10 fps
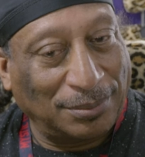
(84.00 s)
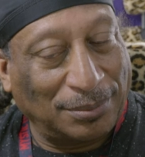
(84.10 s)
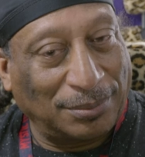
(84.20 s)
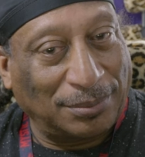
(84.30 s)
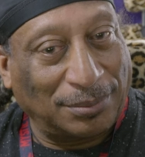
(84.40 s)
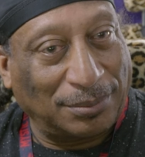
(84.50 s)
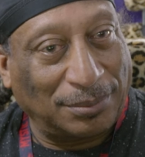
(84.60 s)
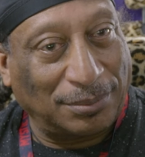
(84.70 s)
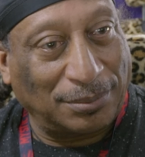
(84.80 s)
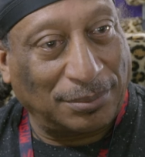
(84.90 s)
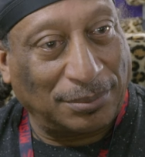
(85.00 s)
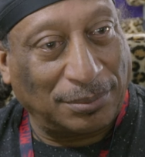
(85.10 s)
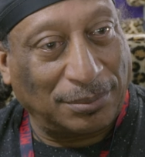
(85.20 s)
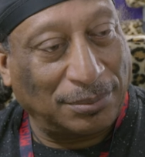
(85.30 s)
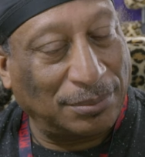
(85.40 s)

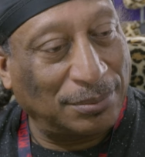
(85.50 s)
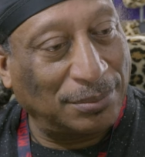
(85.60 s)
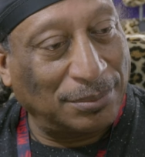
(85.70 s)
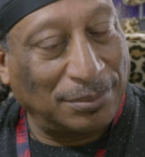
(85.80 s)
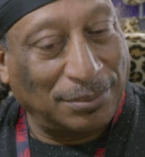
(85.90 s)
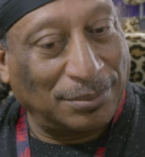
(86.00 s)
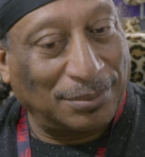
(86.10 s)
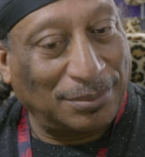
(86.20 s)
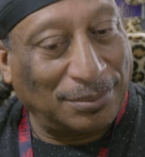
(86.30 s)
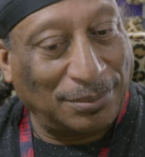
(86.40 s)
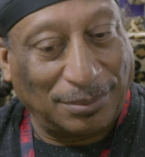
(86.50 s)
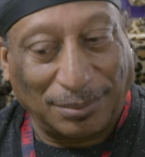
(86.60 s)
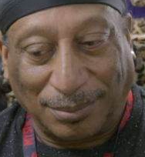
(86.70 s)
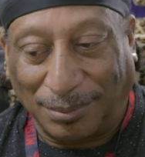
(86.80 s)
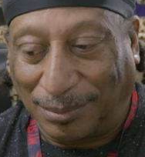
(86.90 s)

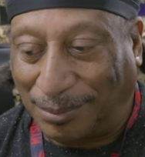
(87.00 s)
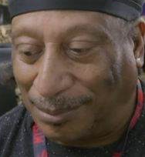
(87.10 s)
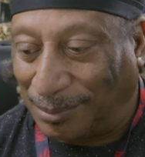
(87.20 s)
(not speaking)